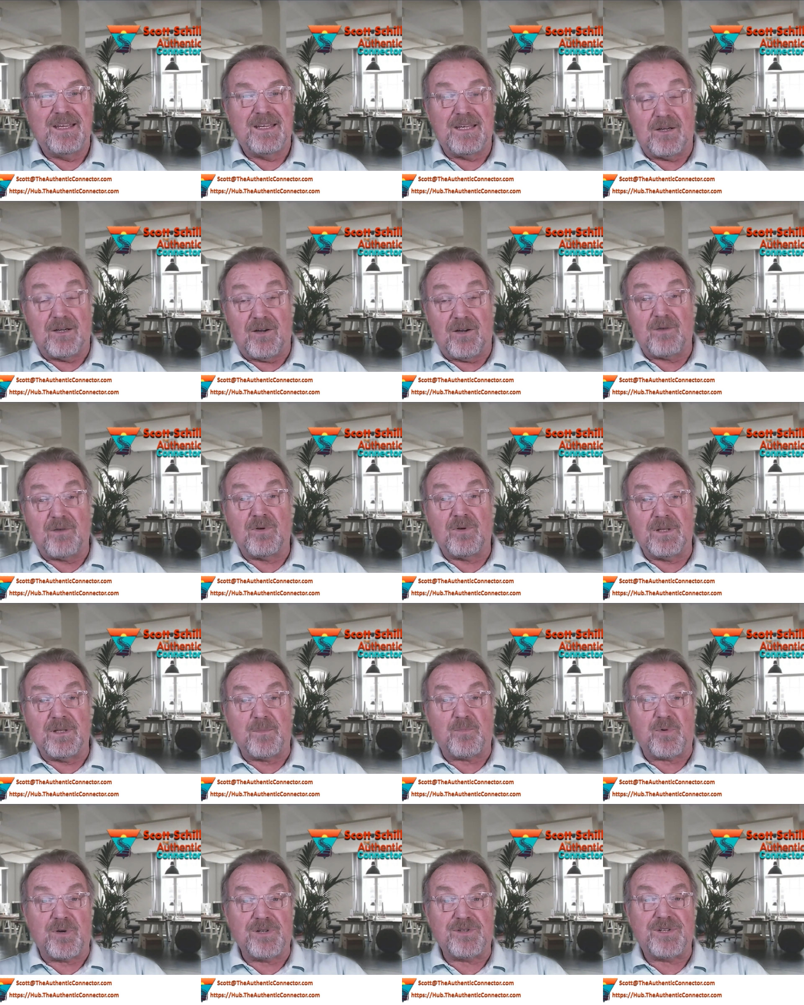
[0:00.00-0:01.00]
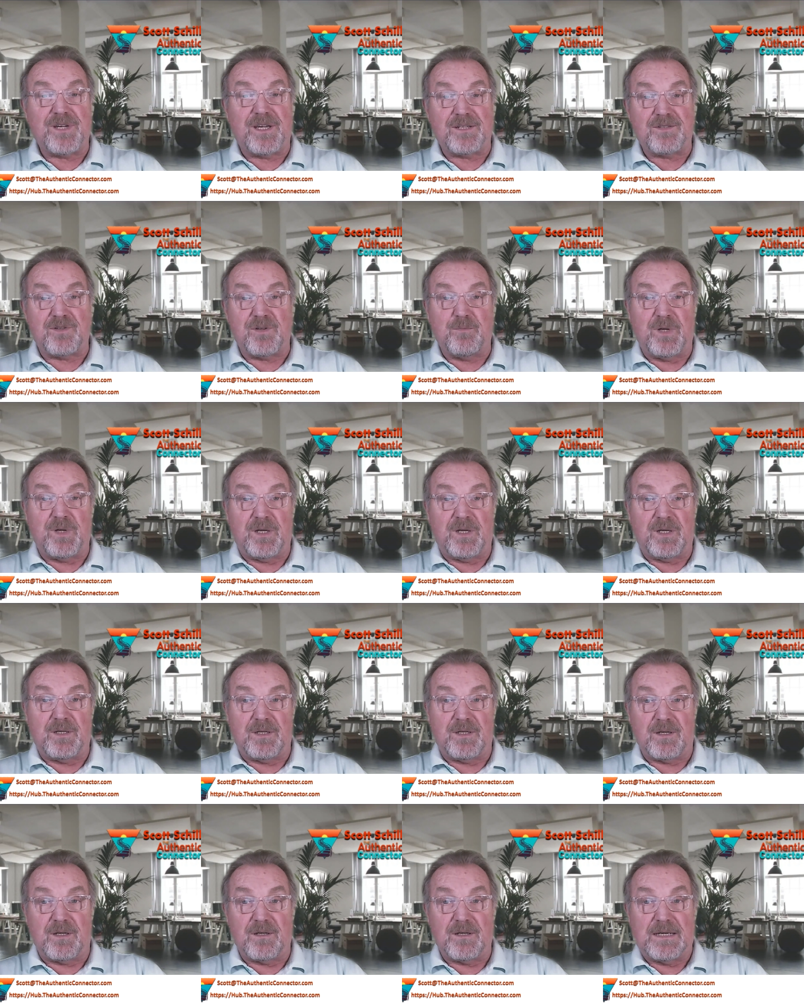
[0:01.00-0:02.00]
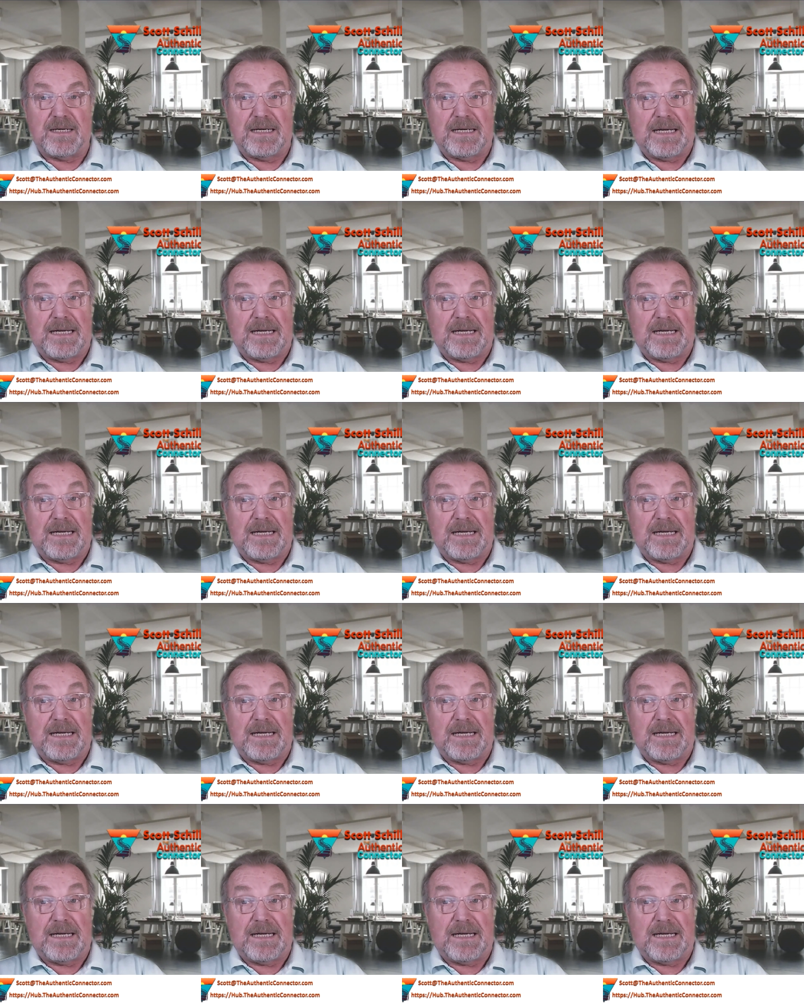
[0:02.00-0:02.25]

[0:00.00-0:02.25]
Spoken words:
You know, I really appreciate you being here.